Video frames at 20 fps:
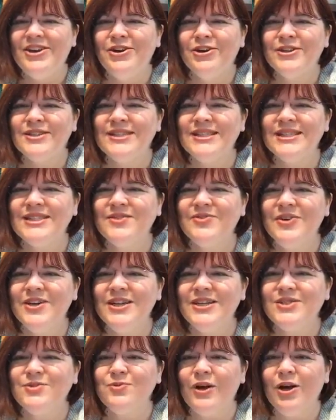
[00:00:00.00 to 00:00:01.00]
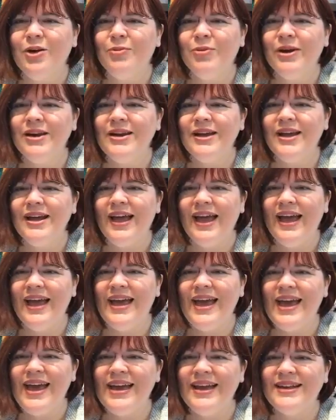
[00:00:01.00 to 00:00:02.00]
You're six foot as well, Brenda.
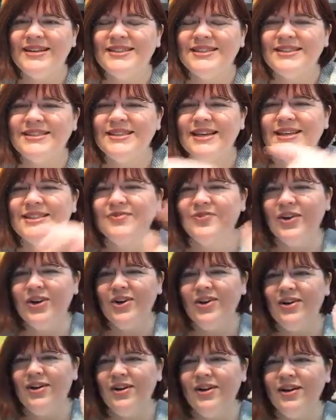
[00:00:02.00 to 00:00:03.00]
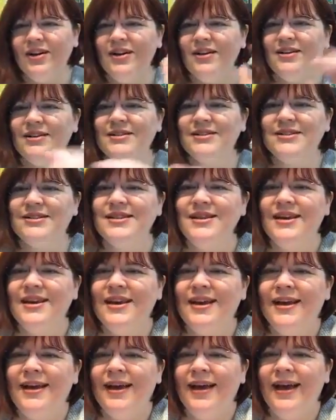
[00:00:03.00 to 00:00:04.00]
Hey, to the six foot girls.
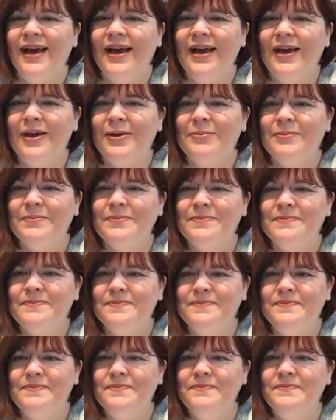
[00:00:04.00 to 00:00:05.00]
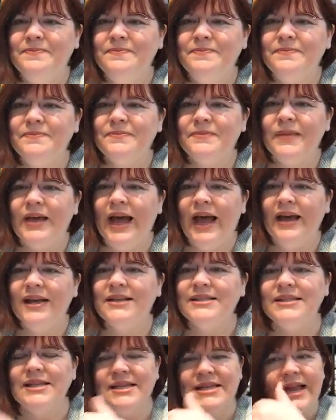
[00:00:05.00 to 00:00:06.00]
Um,
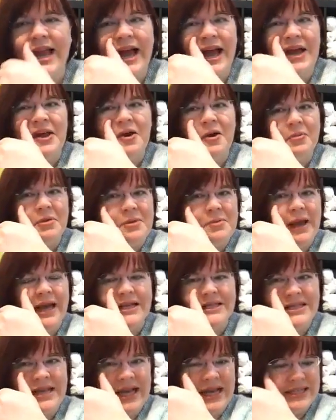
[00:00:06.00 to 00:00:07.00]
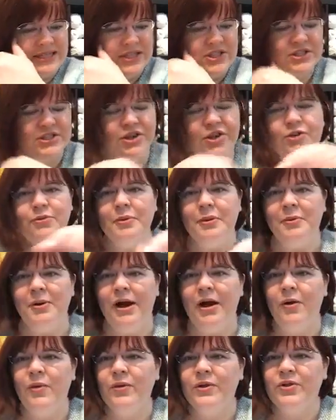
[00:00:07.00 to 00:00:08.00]
Allison, yeah, I know how many pegs it has. I just couldn't remember
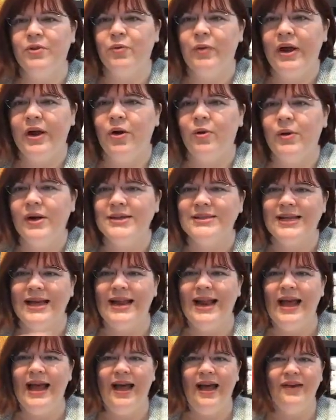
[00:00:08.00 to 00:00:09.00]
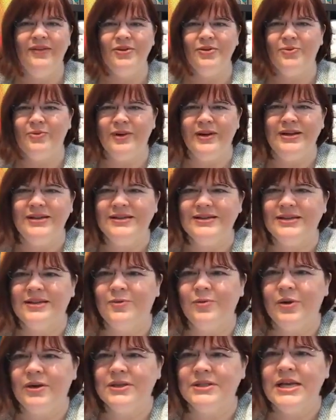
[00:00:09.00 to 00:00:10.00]
how what the rail was. And I have it written
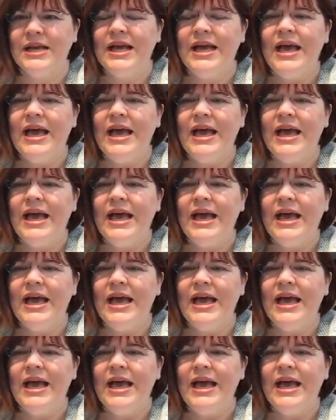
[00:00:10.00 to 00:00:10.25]
somewhere else.